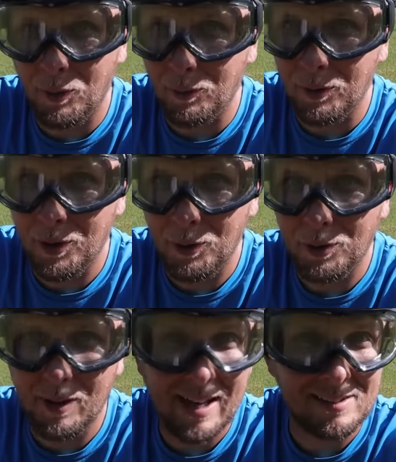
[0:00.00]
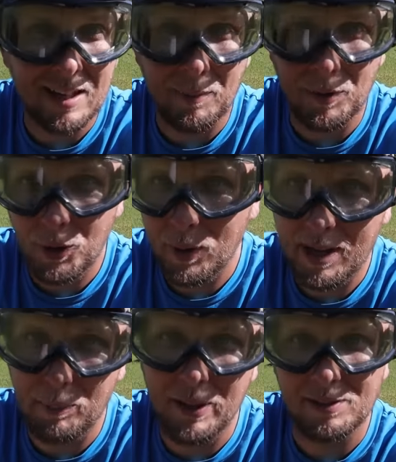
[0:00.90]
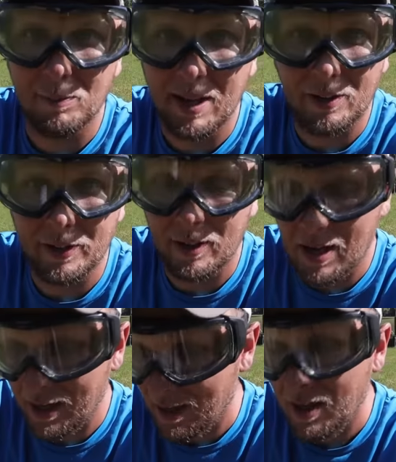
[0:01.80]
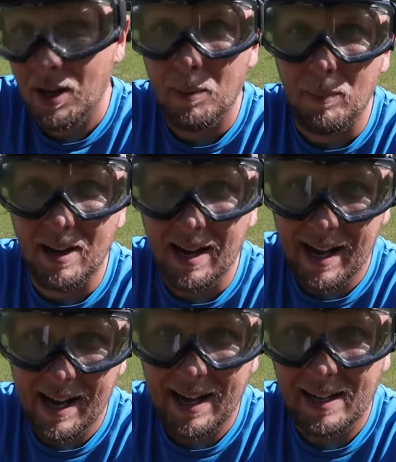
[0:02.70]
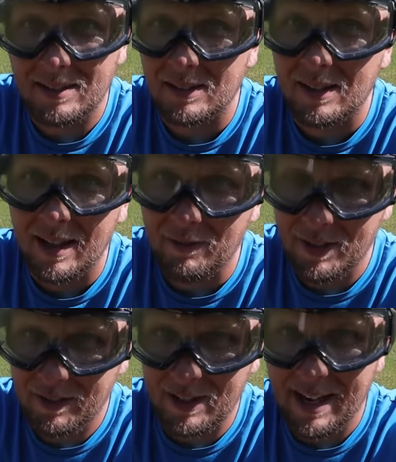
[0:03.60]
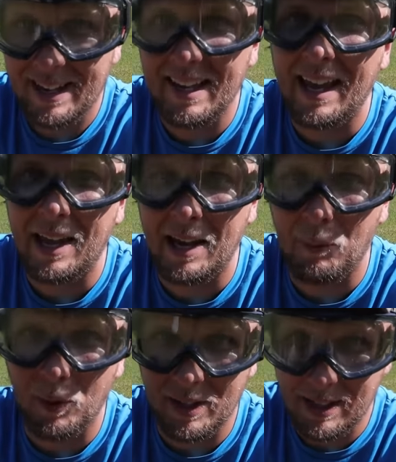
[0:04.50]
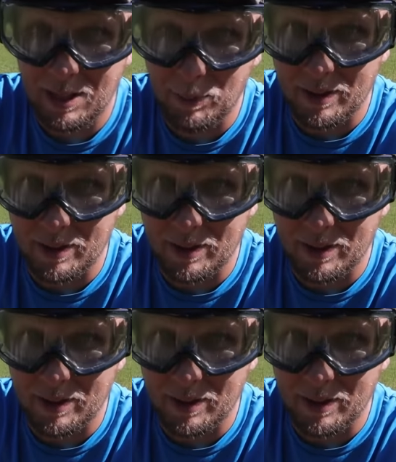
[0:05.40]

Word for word: don't know the last time you had a piece of metal in your eye, but I have never had it and I want to keep